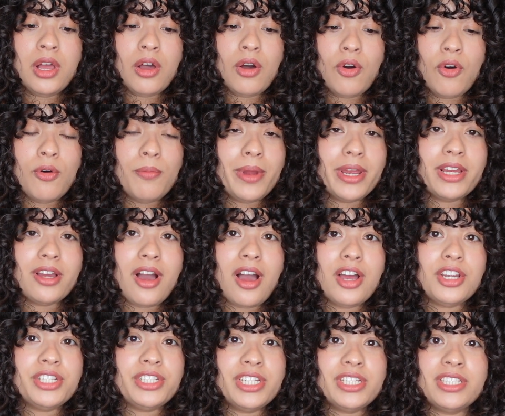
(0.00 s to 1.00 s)
oh my
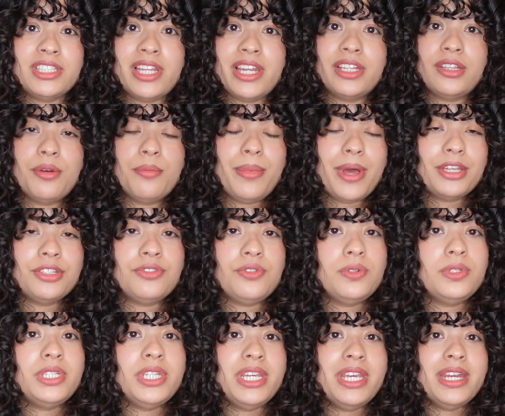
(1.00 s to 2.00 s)
gosh, this is like the best
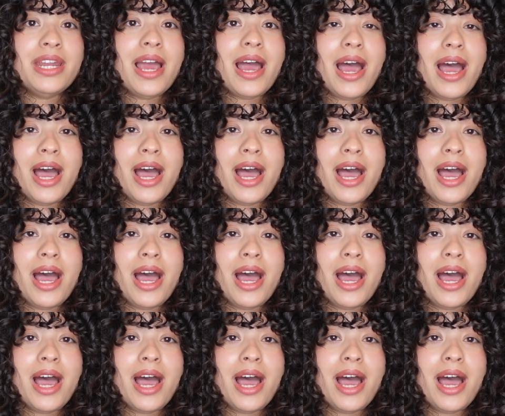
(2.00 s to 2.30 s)
routine